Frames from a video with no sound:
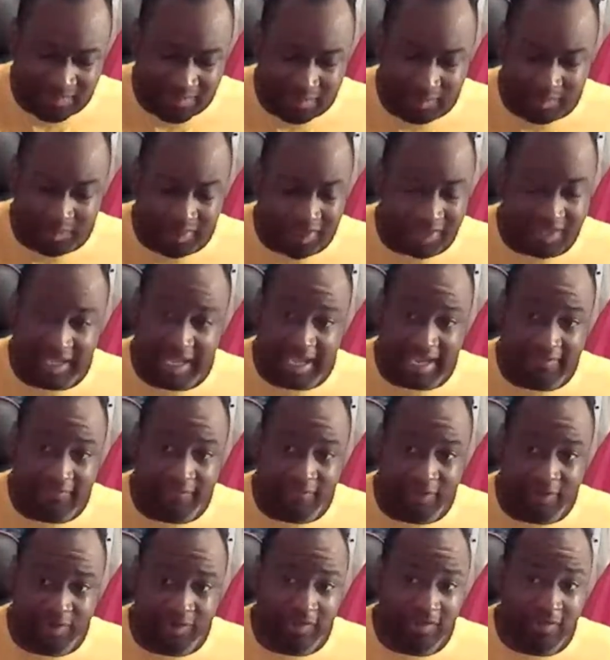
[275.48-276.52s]
but yeah
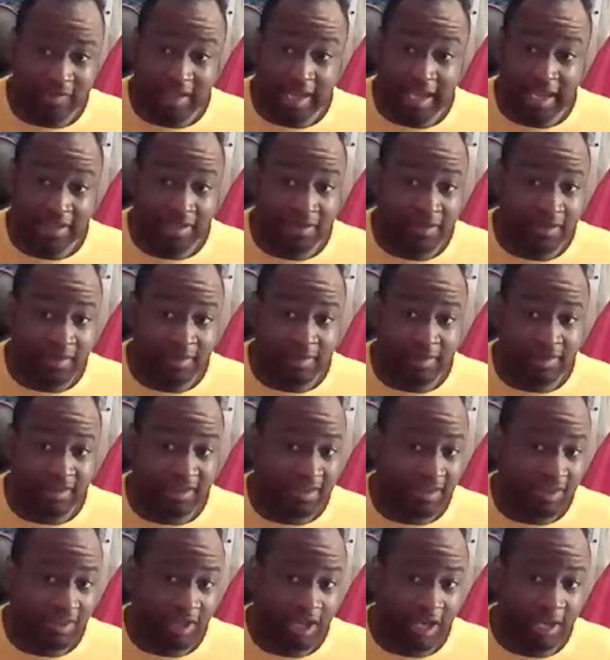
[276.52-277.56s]
focus attack you did a
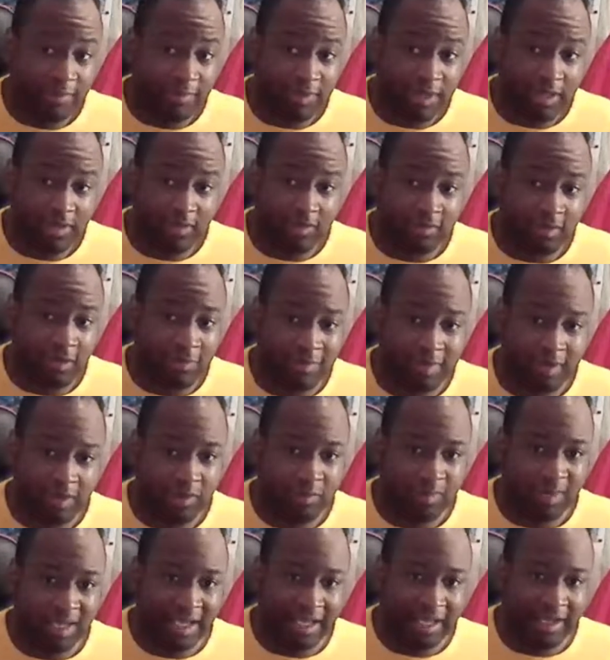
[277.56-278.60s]
good job thank you so much
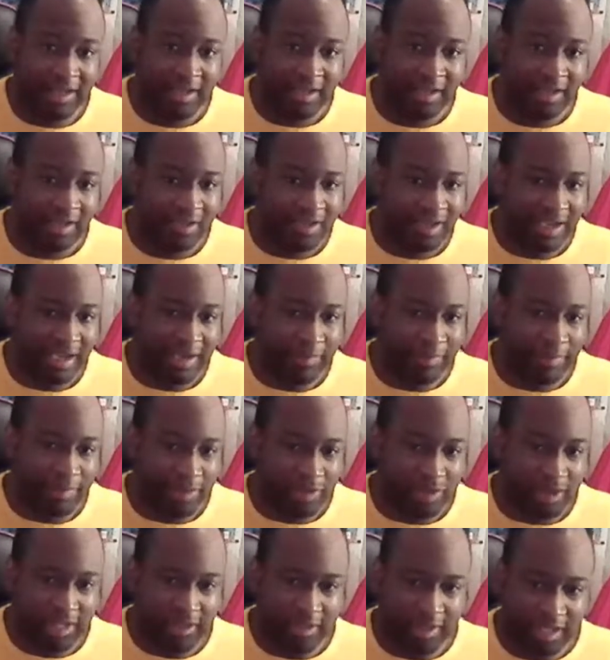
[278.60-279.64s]
man I
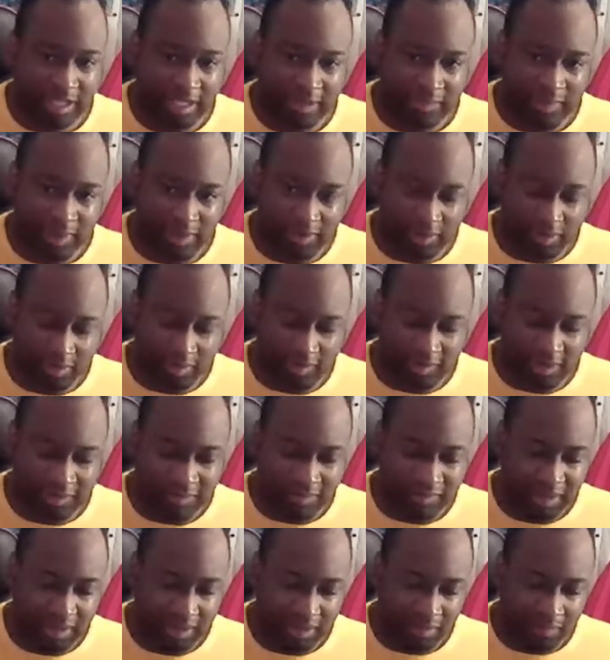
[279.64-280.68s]
appreciate the email you sent
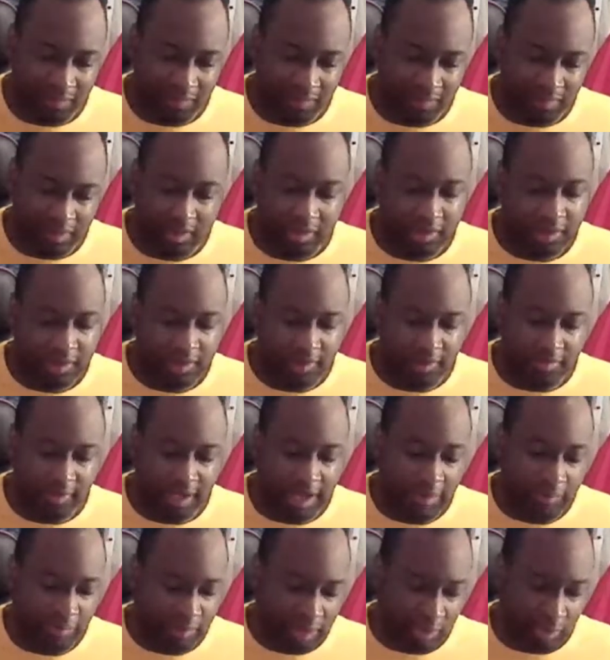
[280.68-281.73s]
me because
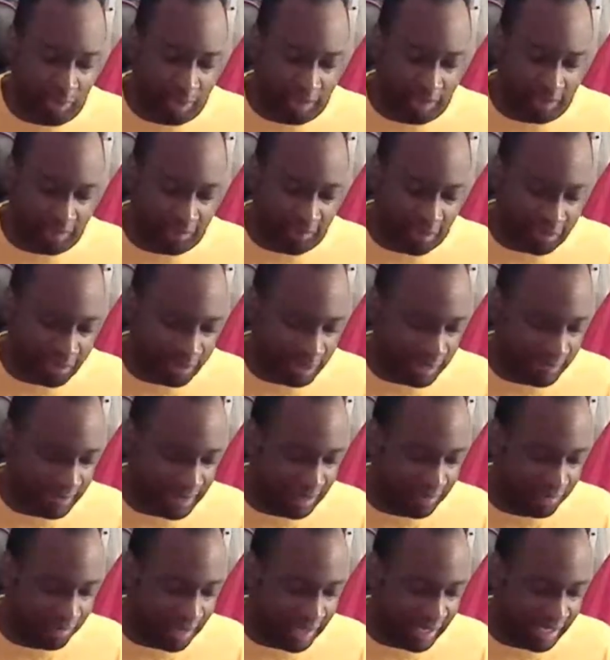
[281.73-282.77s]
I really wanted this art to come
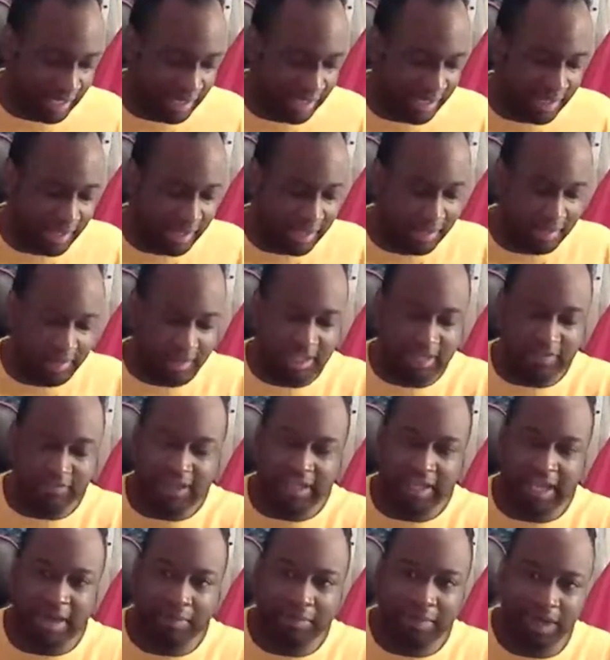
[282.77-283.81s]
out right you even
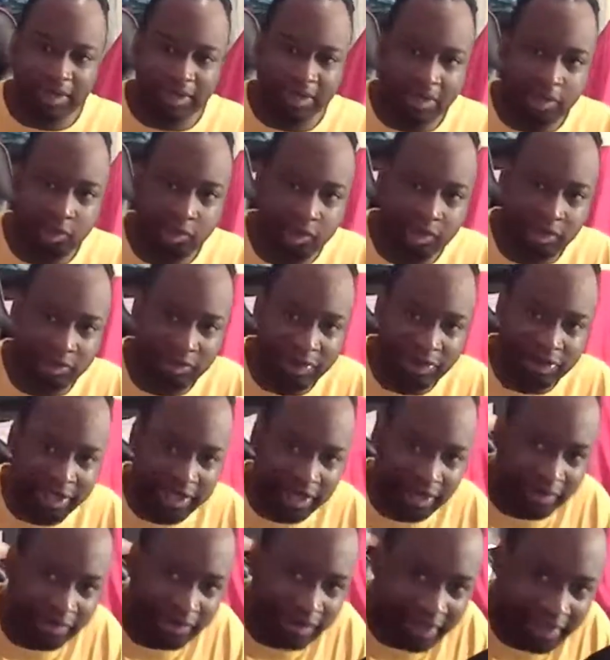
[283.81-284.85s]
got my logo on
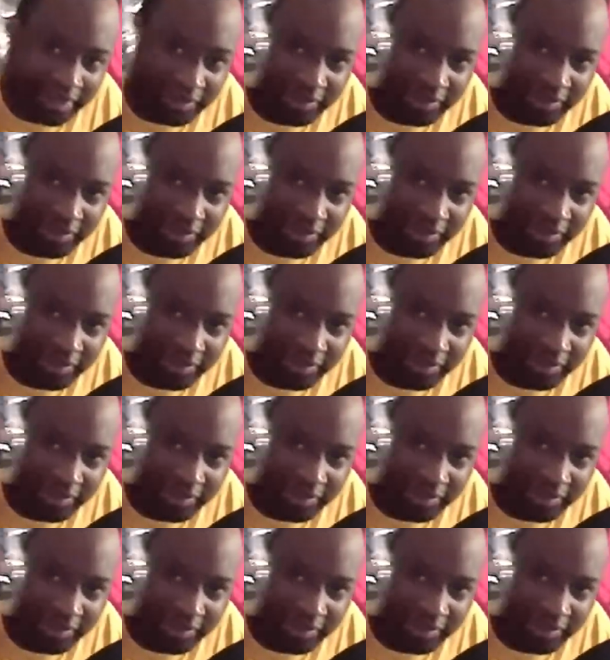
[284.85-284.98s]
there like